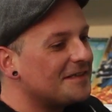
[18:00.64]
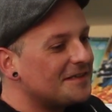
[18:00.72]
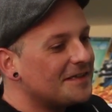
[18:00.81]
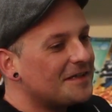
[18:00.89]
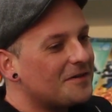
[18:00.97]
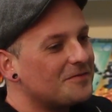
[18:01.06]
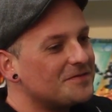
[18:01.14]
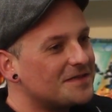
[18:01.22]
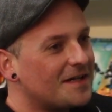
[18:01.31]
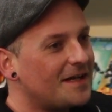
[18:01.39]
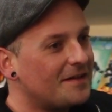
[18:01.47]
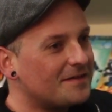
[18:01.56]
you know, who
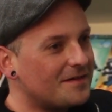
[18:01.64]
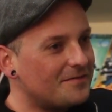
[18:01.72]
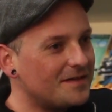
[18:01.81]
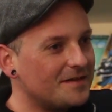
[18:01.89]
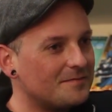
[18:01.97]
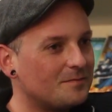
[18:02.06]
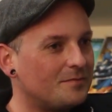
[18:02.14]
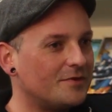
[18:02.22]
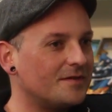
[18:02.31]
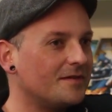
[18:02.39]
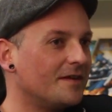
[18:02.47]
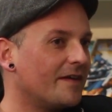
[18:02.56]
started out that way. But